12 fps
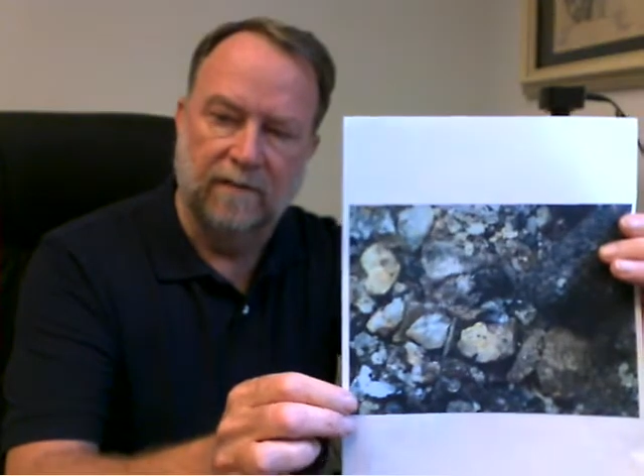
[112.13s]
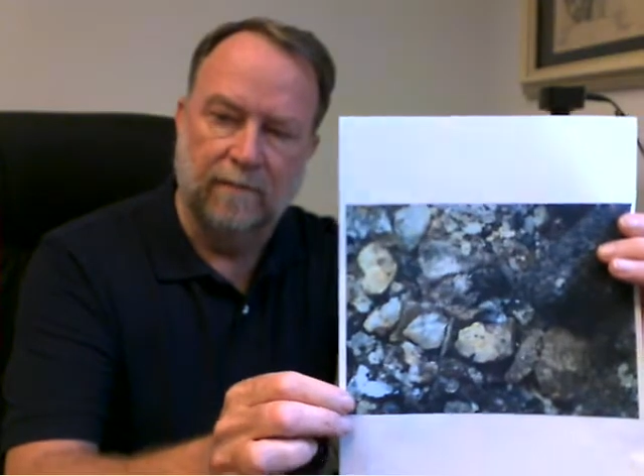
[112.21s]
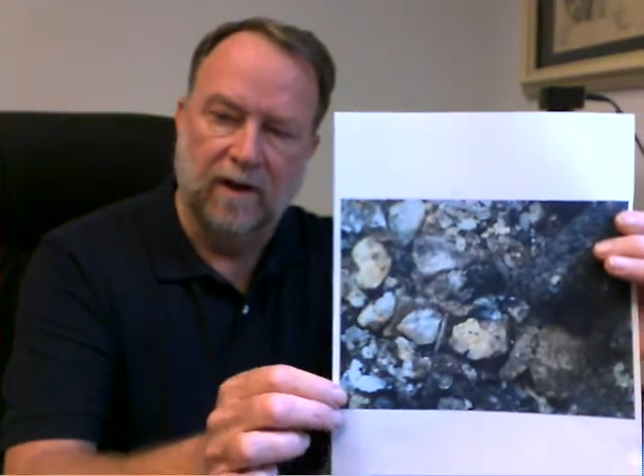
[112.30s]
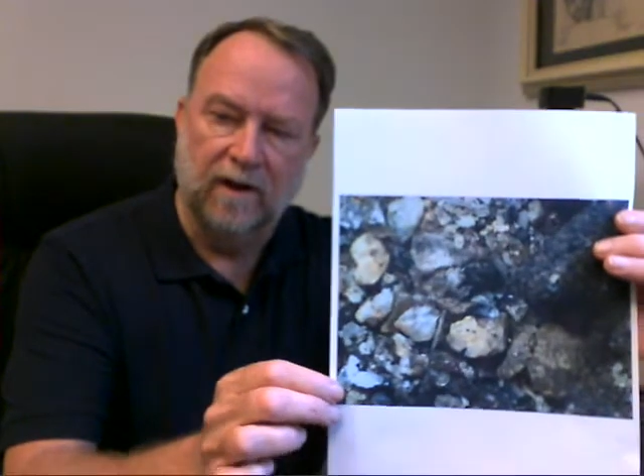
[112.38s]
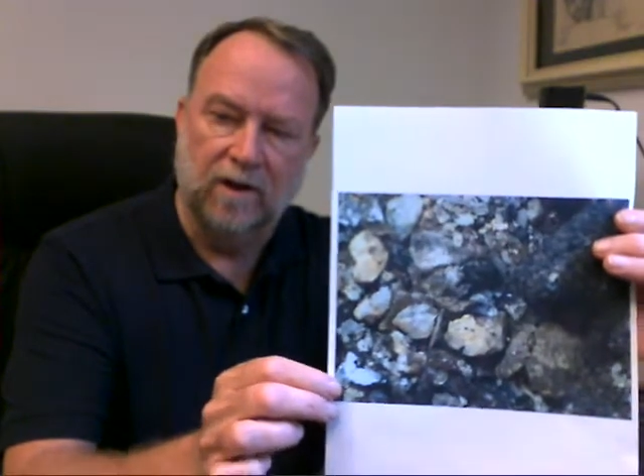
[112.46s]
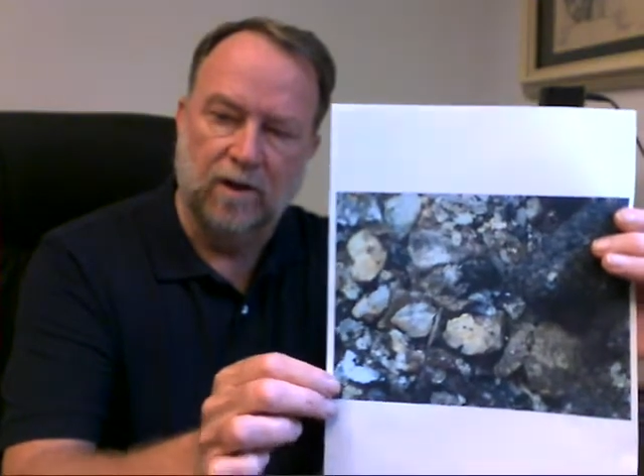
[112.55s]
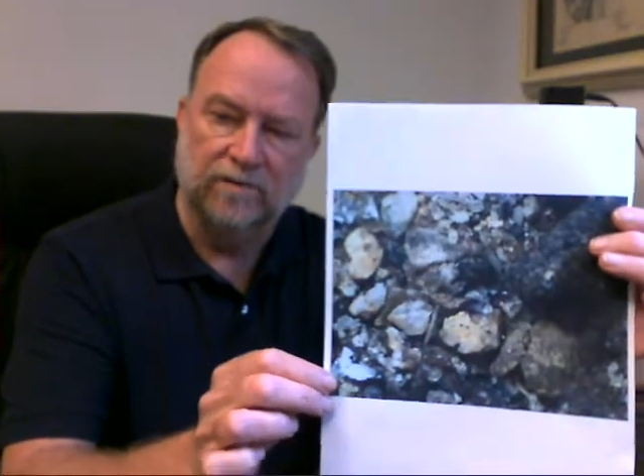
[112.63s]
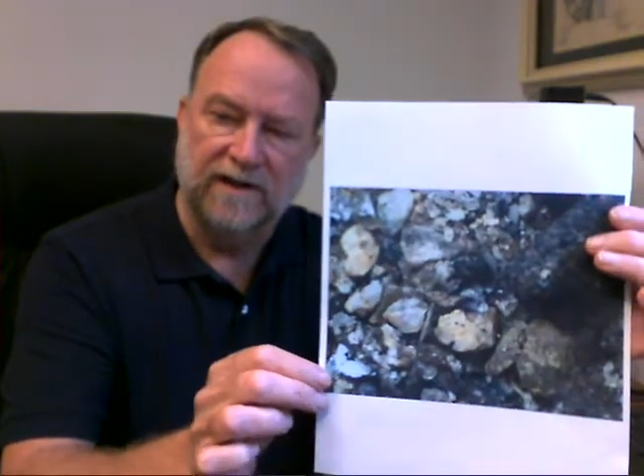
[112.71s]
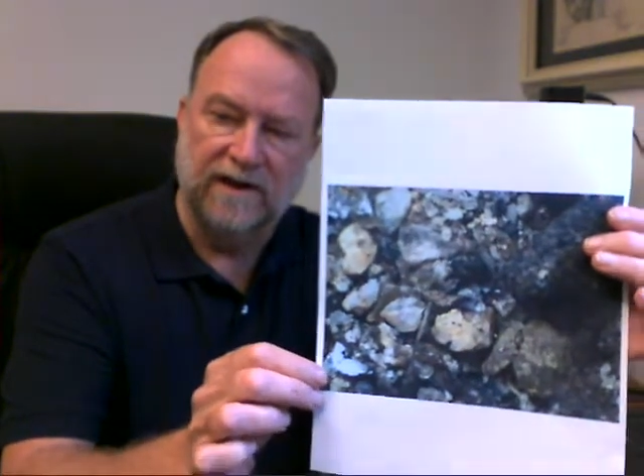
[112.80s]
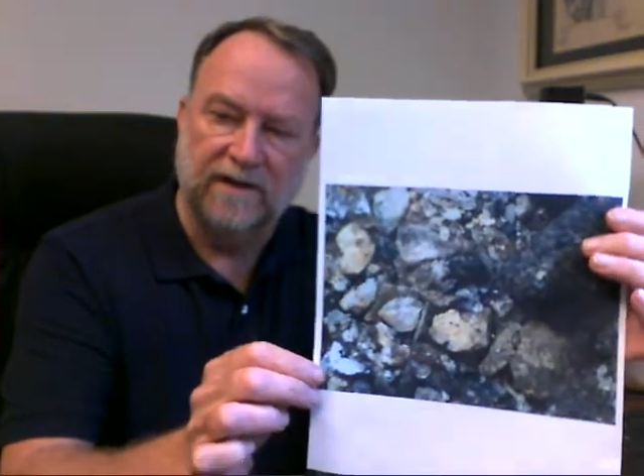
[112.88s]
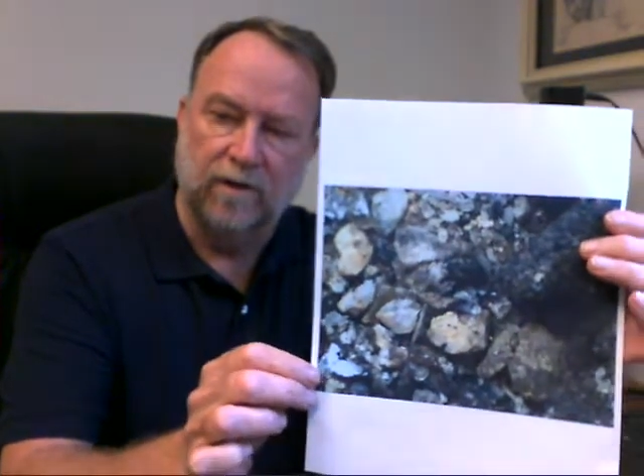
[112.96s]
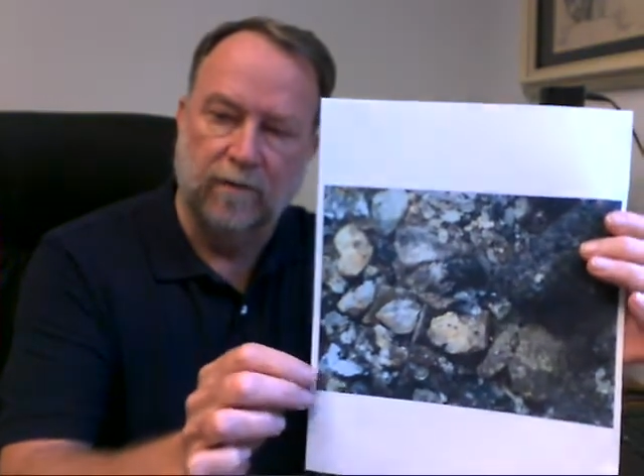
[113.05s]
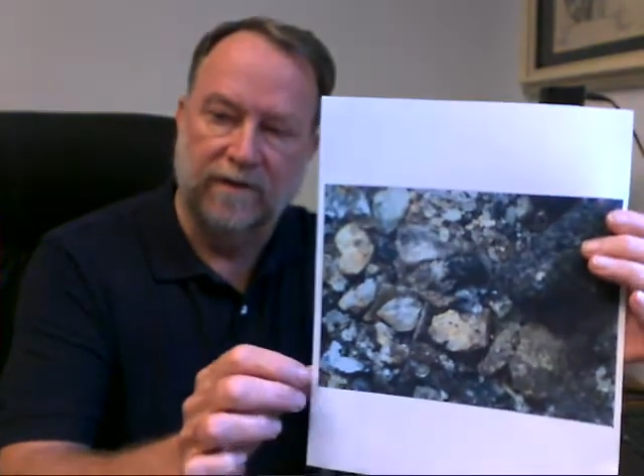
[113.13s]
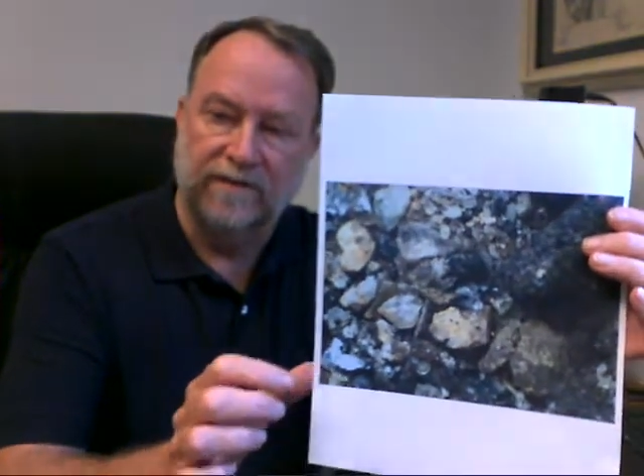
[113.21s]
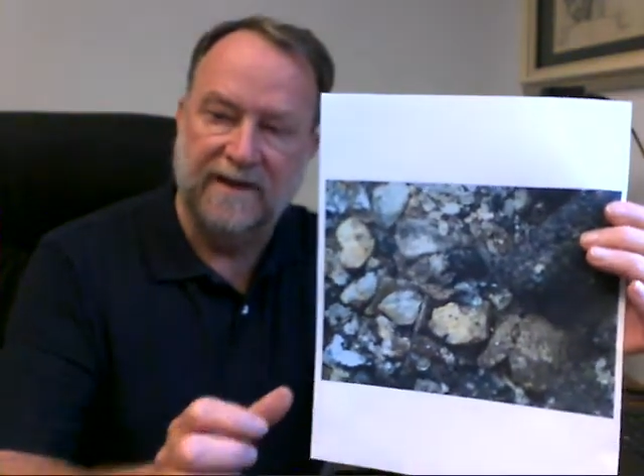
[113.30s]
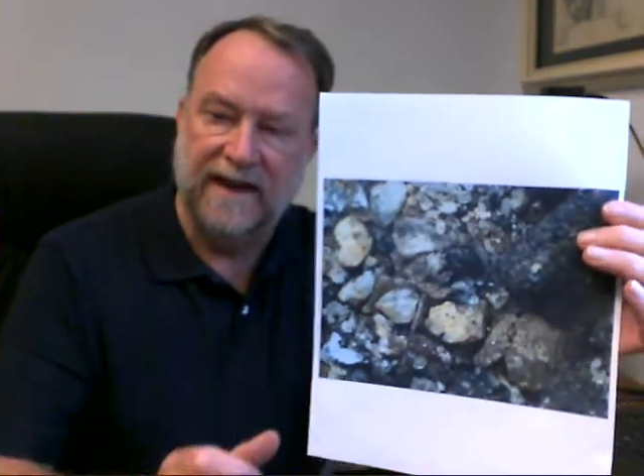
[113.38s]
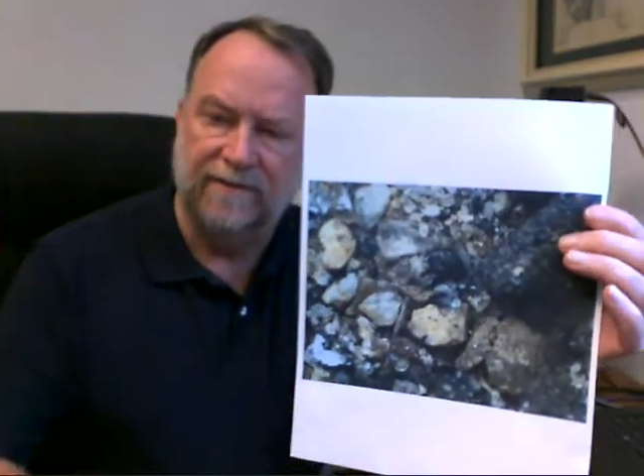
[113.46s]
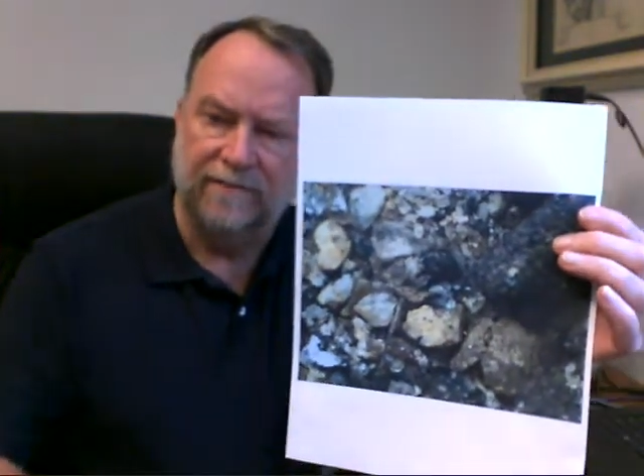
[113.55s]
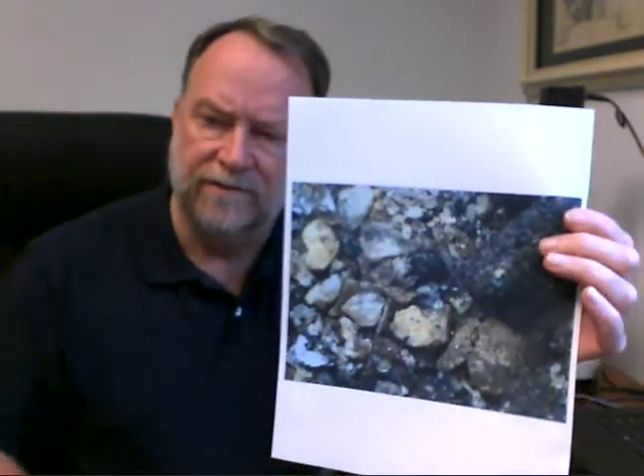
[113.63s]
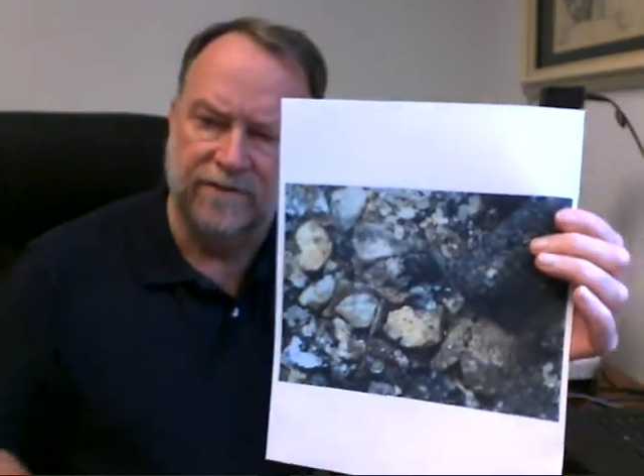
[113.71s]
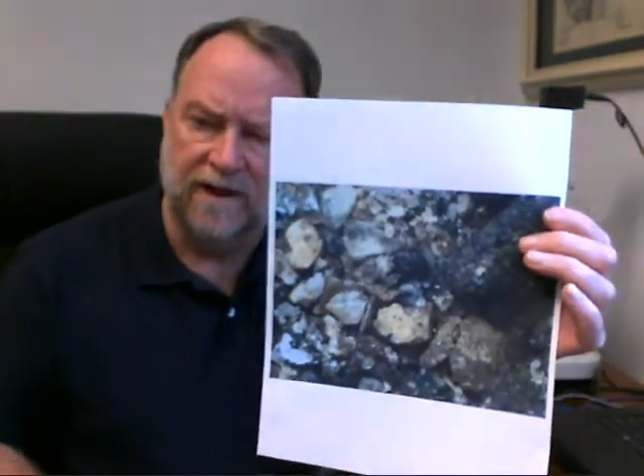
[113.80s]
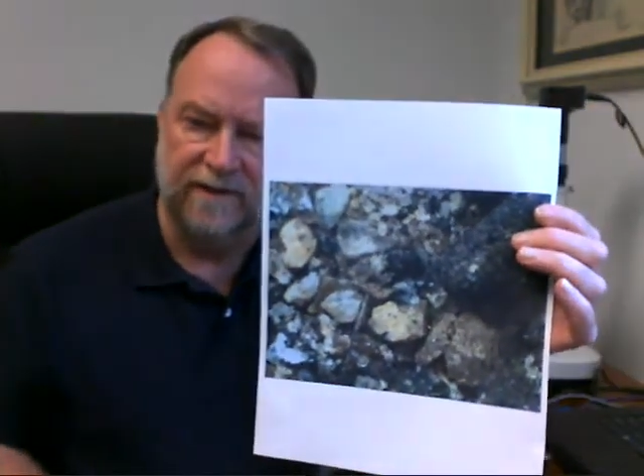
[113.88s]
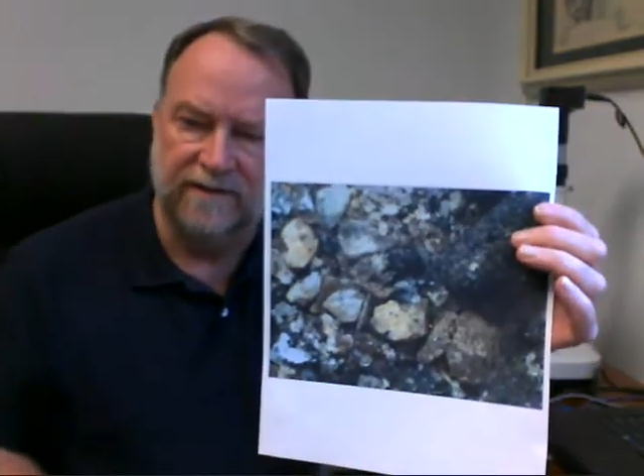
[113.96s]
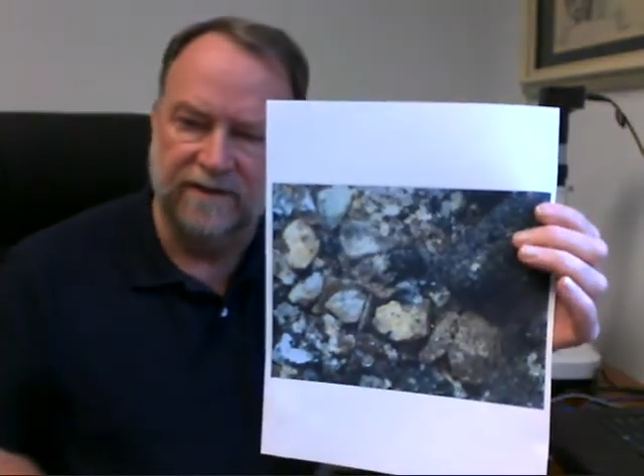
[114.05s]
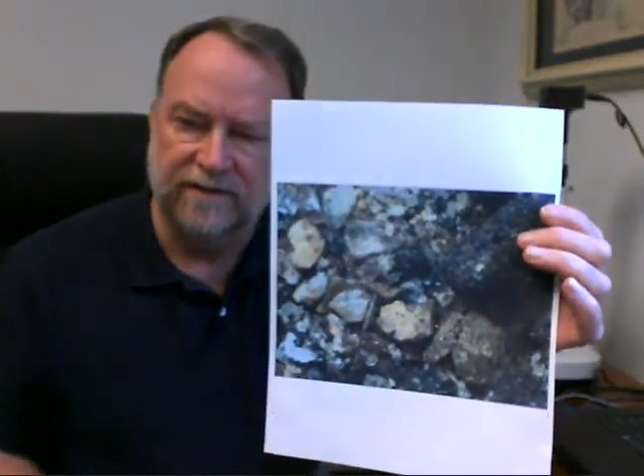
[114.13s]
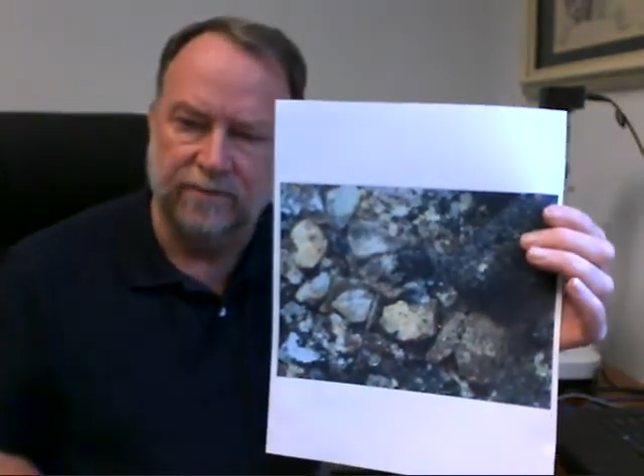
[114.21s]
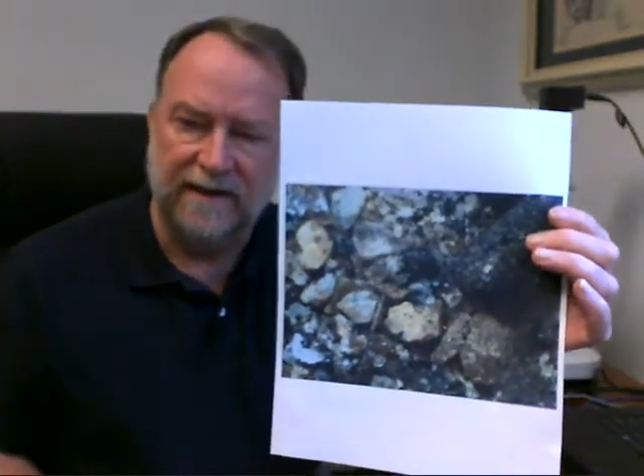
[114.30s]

because I know what the average content is,